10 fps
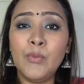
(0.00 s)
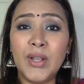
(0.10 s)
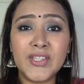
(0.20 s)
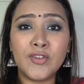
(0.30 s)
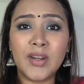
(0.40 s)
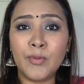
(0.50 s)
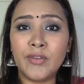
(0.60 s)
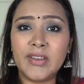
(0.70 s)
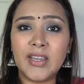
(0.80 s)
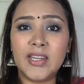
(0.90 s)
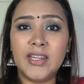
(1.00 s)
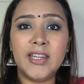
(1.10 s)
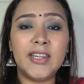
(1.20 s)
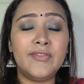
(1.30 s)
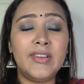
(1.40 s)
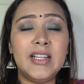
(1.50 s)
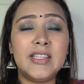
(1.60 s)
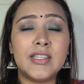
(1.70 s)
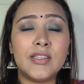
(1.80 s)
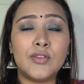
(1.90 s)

Once you rub your finger in it, it feels